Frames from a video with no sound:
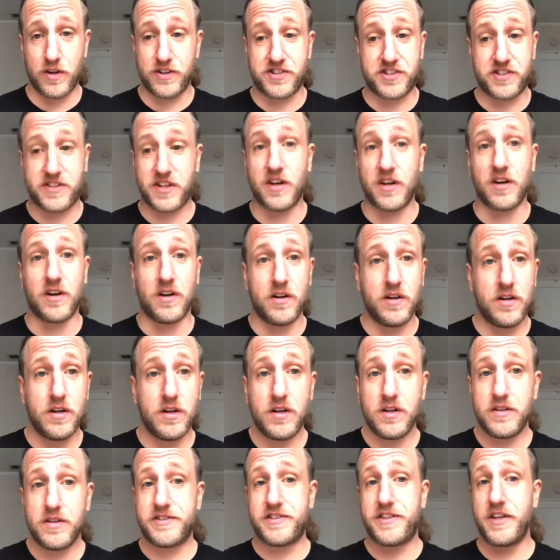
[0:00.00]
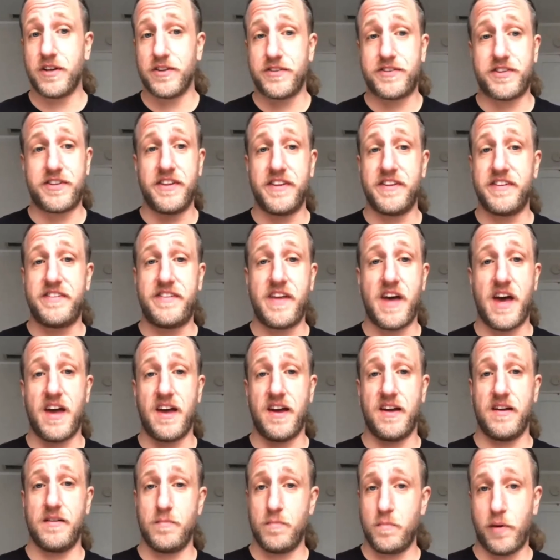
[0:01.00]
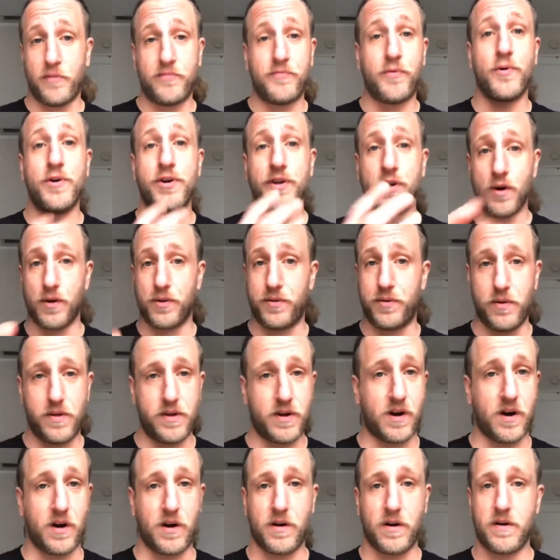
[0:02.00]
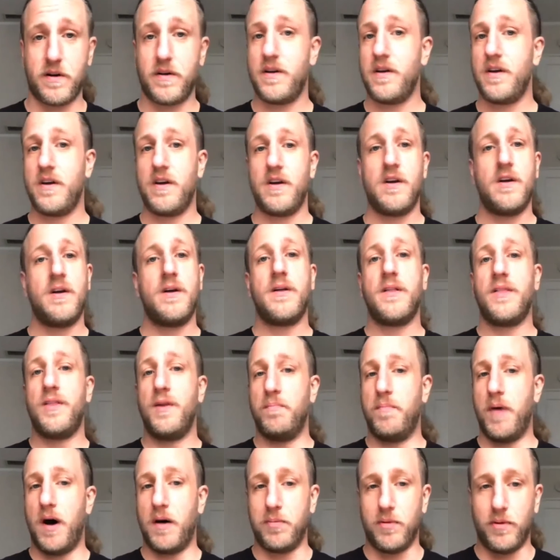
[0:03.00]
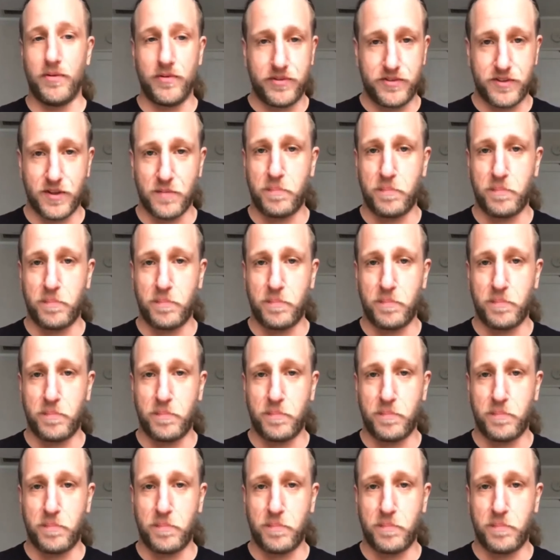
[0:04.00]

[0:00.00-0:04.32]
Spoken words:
Still to this day, before you go through the curtain, the bubbles, the